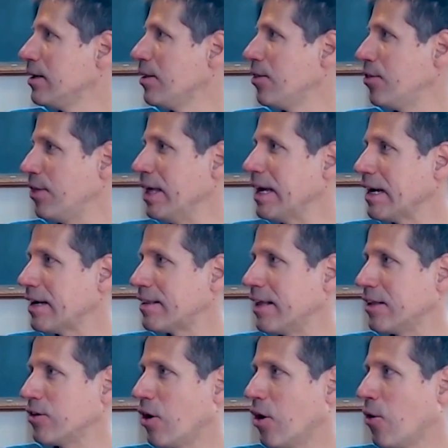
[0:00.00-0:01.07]
think
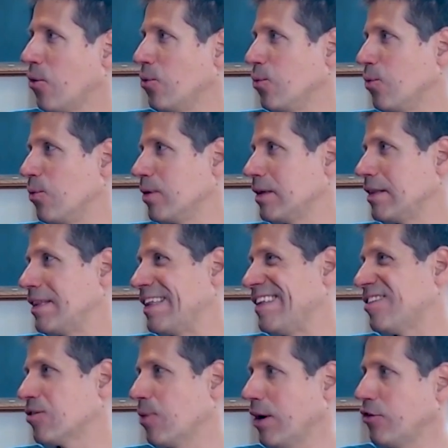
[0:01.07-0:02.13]
that, oh, this
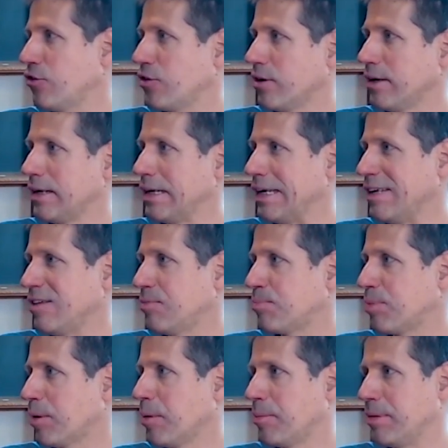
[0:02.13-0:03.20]
question is
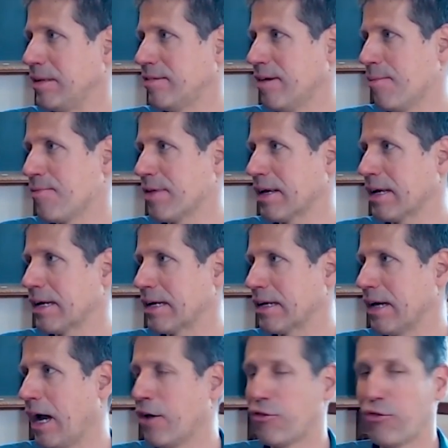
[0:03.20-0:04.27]
probably something
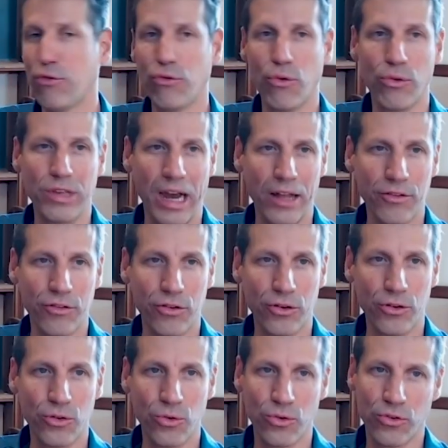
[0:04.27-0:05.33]
I should know the answer
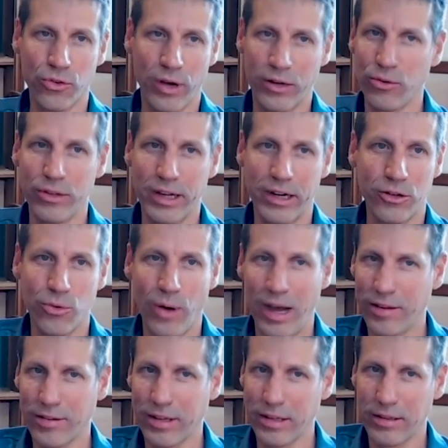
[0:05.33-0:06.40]
to, so I don't dare to
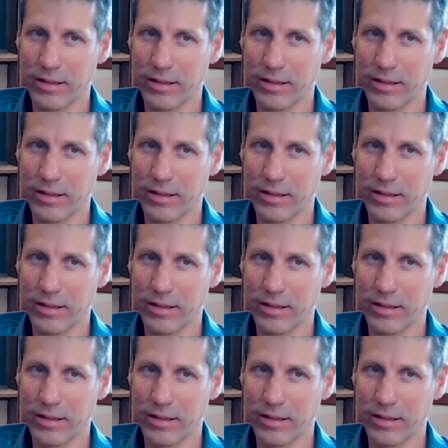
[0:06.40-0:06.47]
ask it.